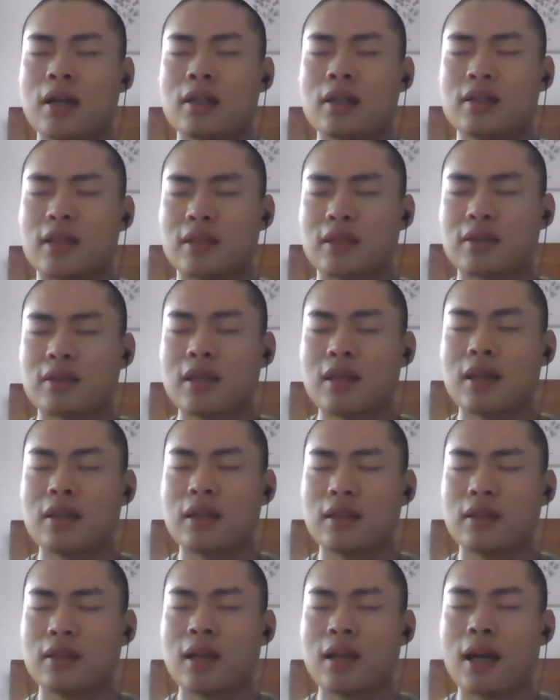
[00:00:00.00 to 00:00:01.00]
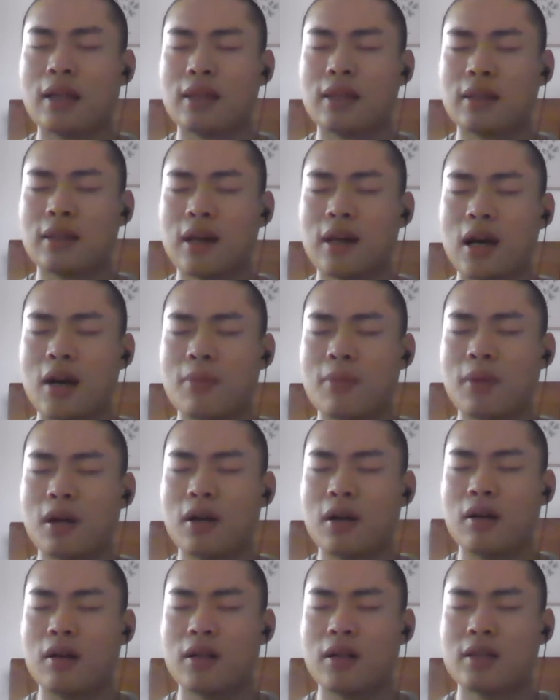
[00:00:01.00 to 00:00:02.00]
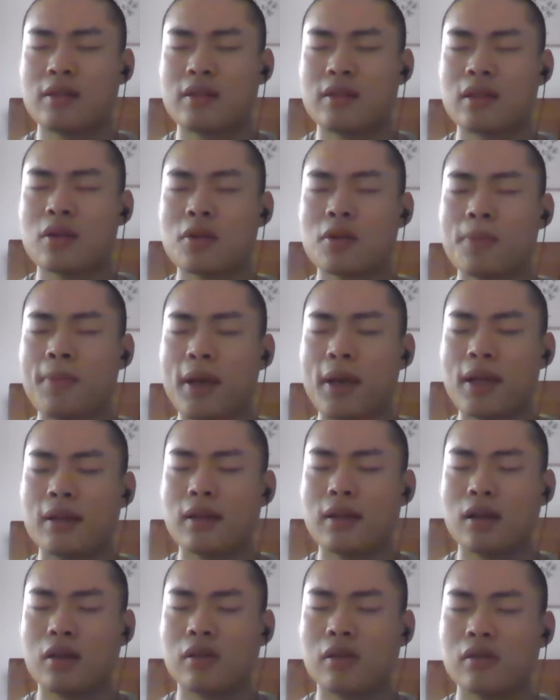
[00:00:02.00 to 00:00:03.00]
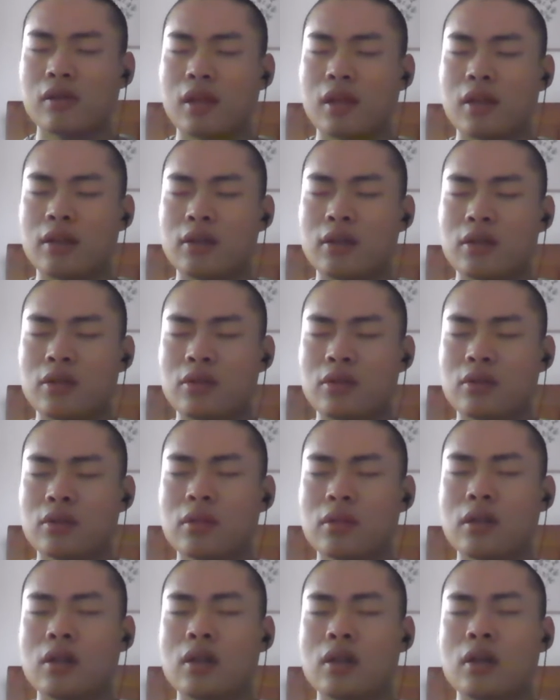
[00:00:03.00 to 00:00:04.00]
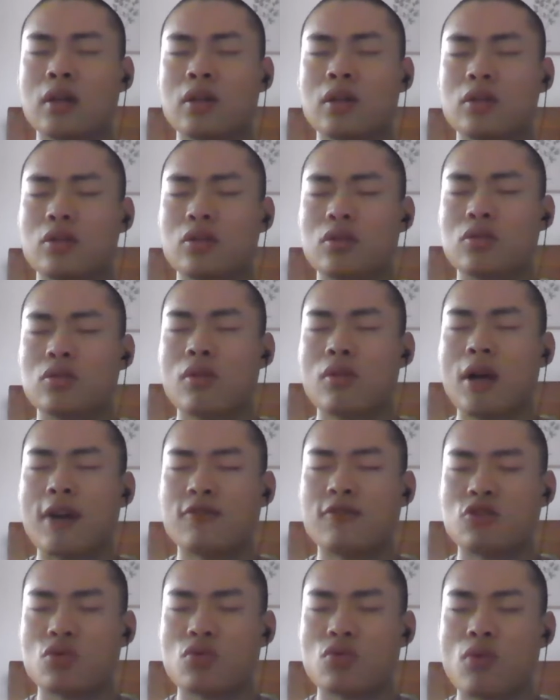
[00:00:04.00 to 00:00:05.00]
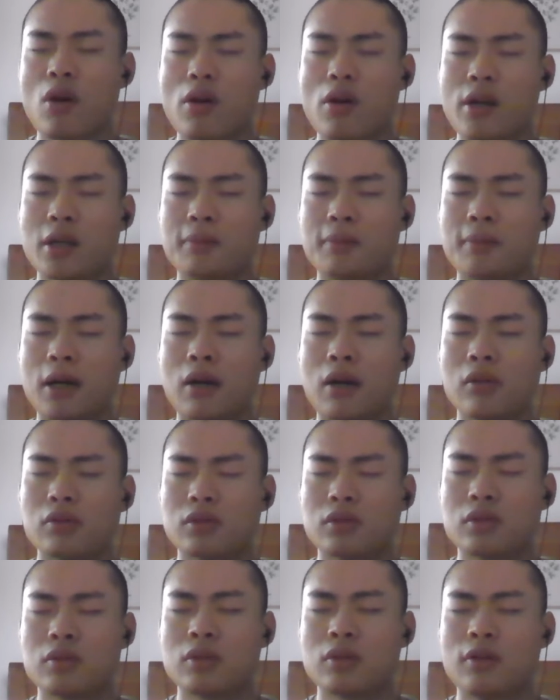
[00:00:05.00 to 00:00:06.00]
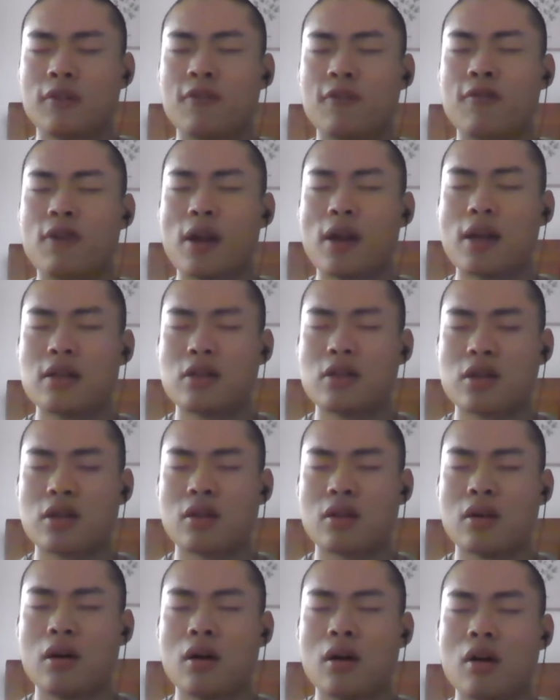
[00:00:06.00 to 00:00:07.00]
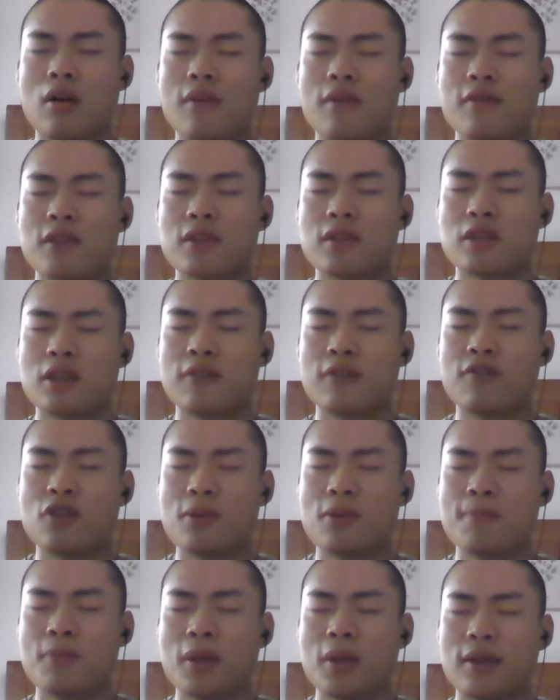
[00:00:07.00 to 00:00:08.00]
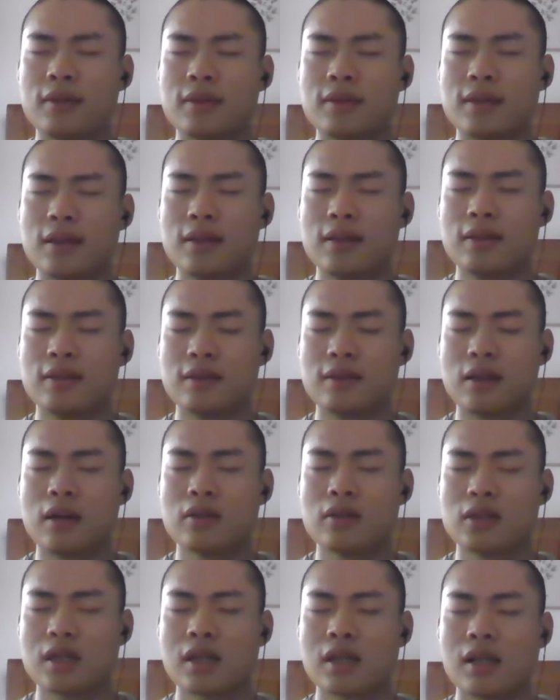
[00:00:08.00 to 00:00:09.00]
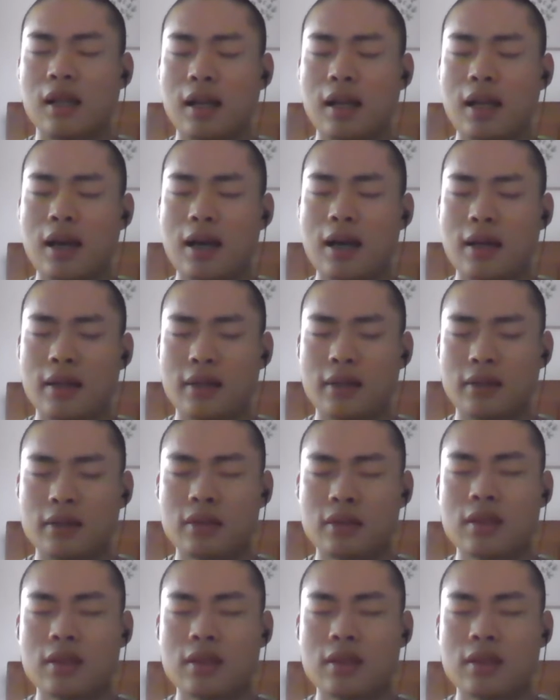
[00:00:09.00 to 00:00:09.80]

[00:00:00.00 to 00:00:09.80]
Just tidy it up. A single payload. You don't have to worry about fetching all of the different pieces on the client.